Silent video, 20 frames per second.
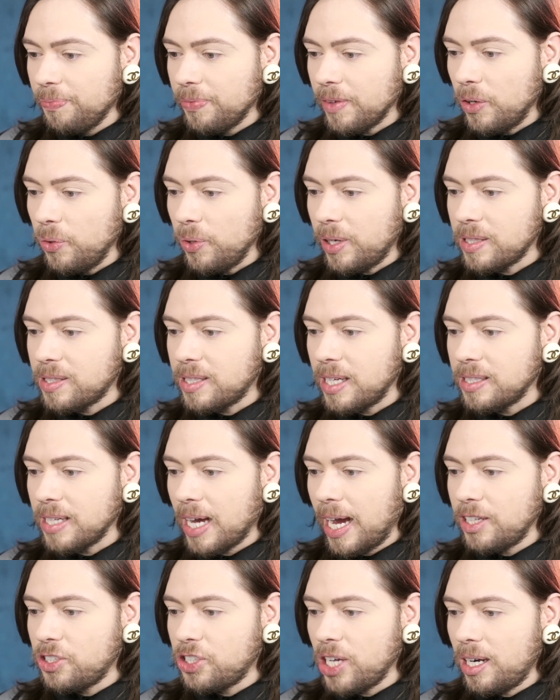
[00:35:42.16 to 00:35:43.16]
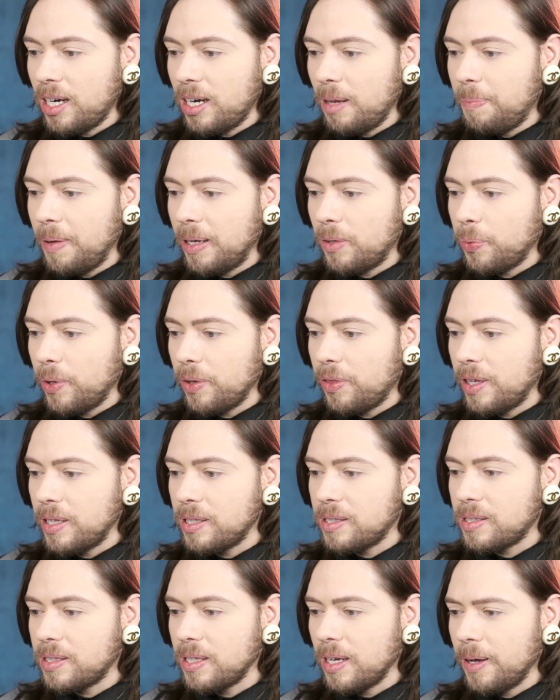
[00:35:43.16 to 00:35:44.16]
Lucas says, I chatted a bit with
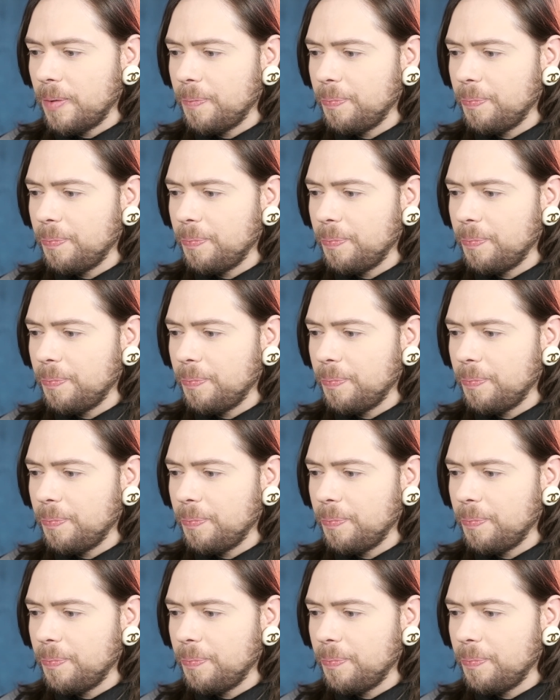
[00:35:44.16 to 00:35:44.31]
this